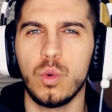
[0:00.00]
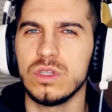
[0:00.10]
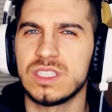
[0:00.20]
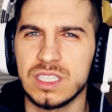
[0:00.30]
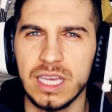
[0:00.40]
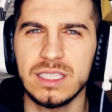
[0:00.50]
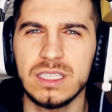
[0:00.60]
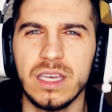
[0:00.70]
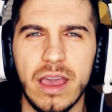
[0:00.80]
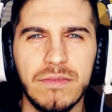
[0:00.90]
Will
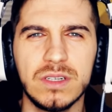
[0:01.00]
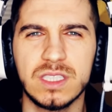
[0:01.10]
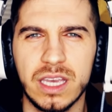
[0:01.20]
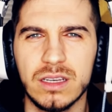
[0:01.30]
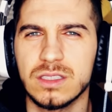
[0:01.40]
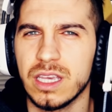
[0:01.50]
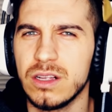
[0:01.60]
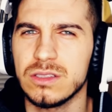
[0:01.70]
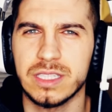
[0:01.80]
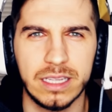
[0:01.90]
Stacey ever say a
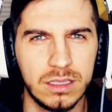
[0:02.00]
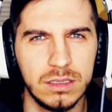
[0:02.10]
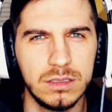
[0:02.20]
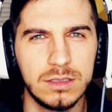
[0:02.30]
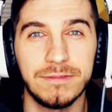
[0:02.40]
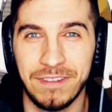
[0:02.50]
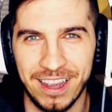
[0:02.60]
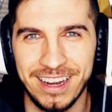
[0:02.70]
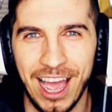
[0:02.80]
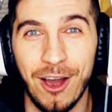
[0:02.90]
single sentence?
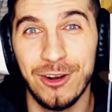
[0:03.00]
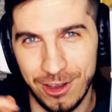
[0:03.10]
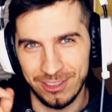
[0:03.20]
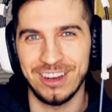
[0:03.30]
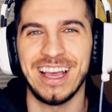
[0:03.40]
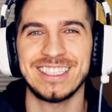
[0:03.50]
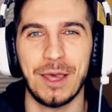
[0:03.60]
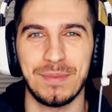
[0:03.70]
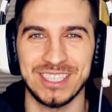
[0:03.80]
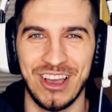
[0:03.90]
Find out on the next
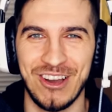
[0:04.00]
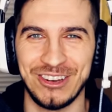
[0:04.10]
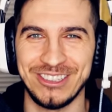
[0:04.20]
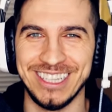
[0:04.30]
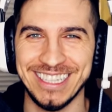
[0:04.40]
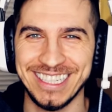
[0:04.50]
episode!